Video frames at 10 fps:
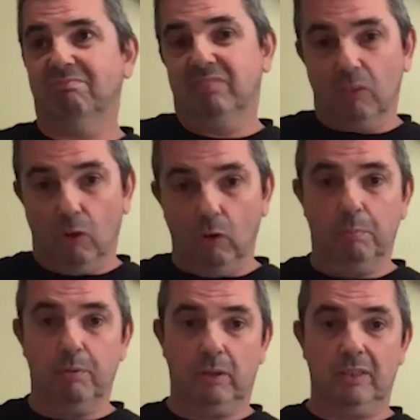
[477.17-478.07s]
all
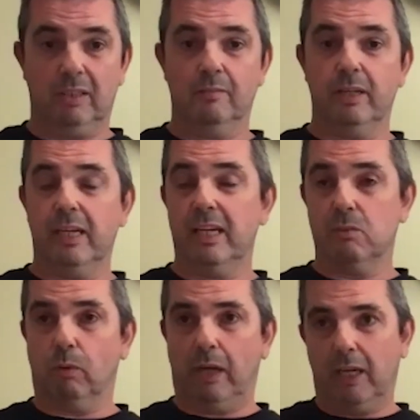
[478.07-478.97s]
product delivery
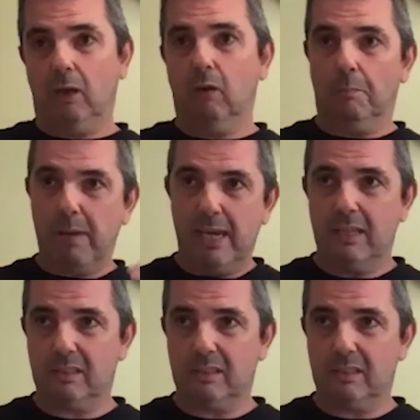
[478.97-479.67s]
is what I call a pace